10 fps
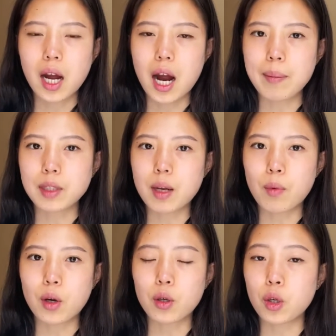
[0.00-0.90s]
I'm
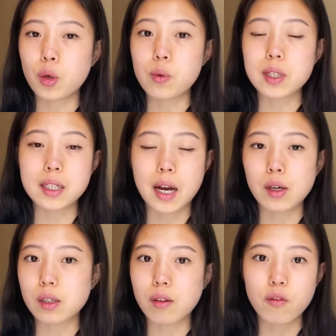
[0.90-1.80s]
someone who
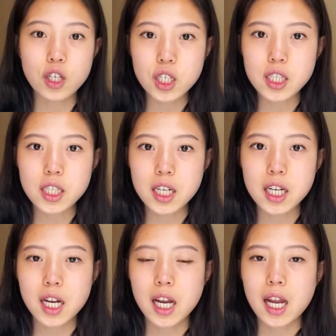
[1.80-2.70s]
desires efficiency